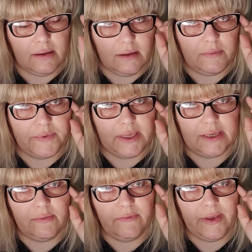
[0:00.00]

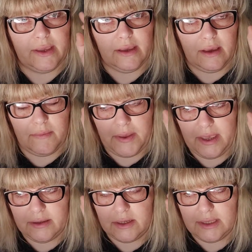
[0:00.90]
obsessed with it up
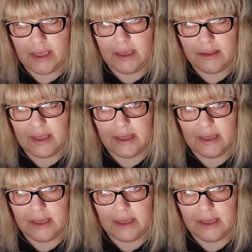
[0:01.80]
here, just thinking.